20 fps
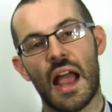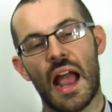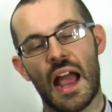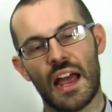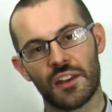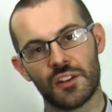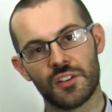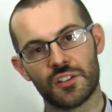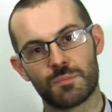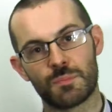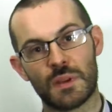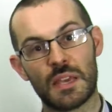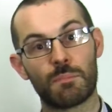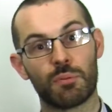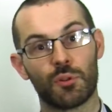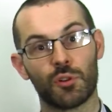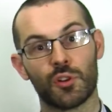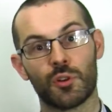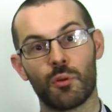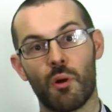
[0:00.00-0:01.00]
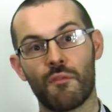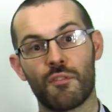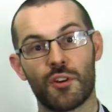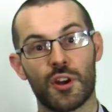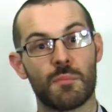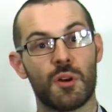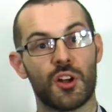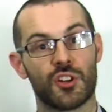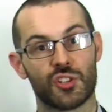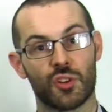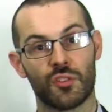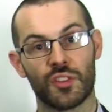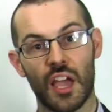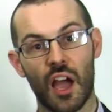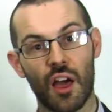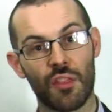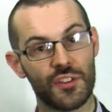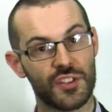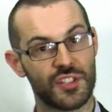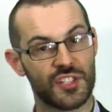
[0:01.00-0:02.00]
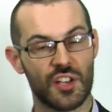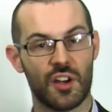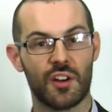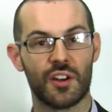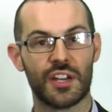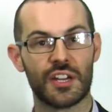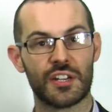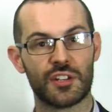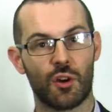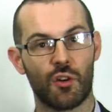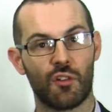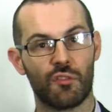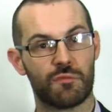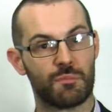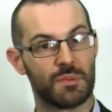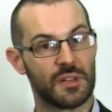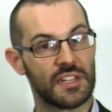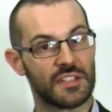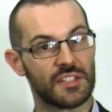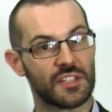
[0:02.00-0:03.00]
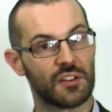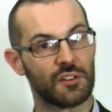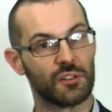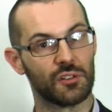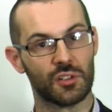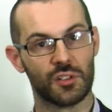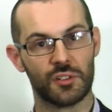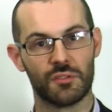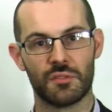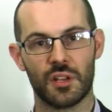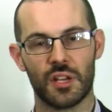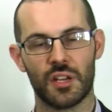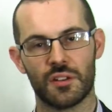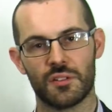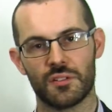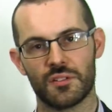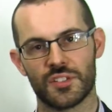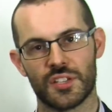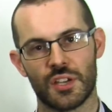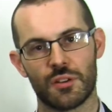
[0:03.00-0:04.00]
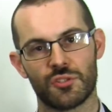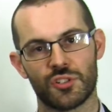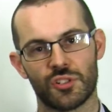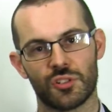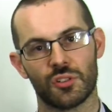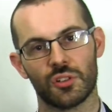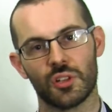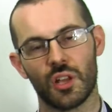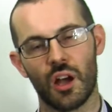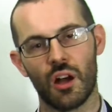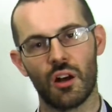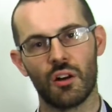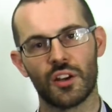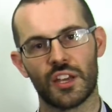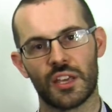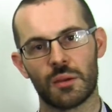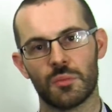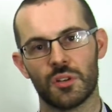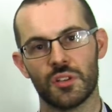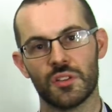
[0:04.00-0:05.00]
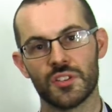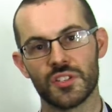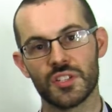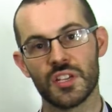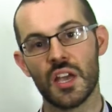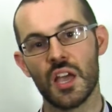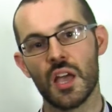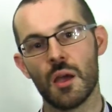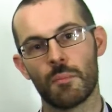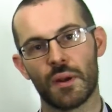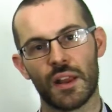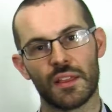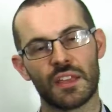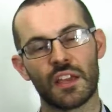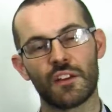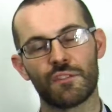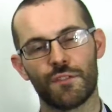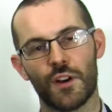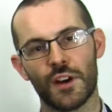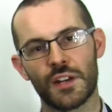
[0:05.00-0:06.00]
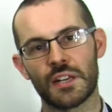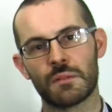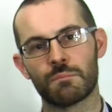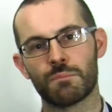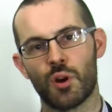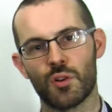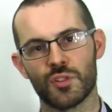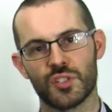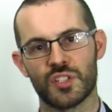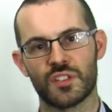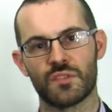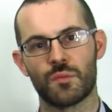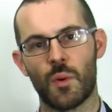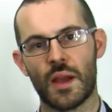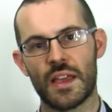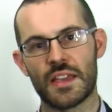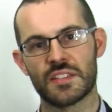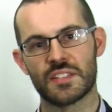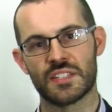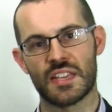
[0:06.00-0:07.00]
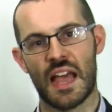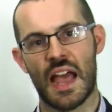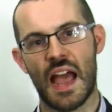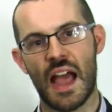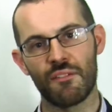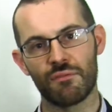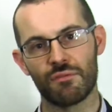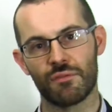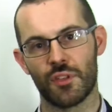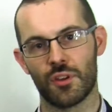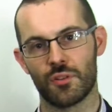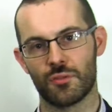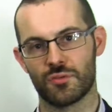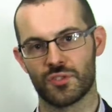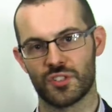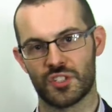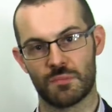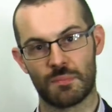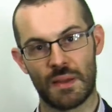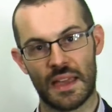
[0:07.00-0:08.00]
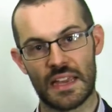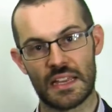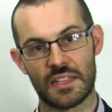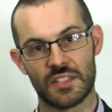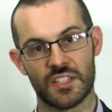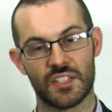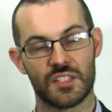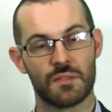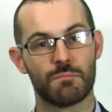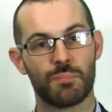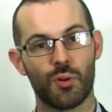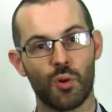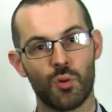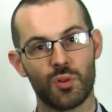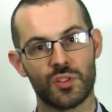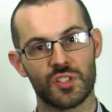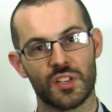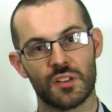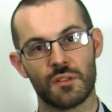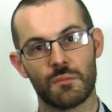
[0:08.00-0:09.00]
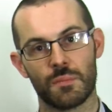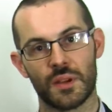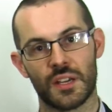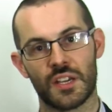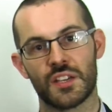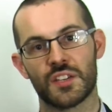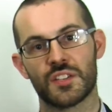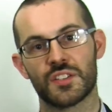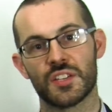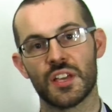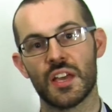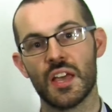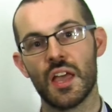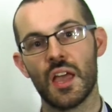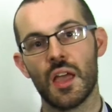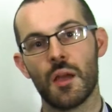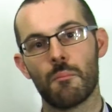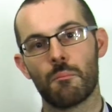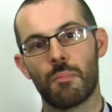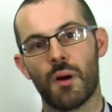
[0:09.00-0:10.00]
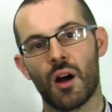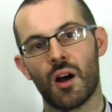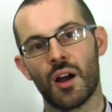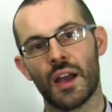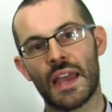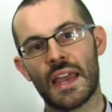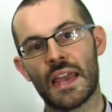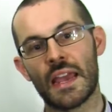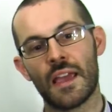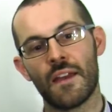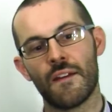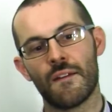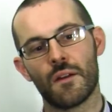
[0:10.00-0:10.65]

and people who are very much on the other side of political and social arguments. But I think finding positive ways to have those debates is important, because by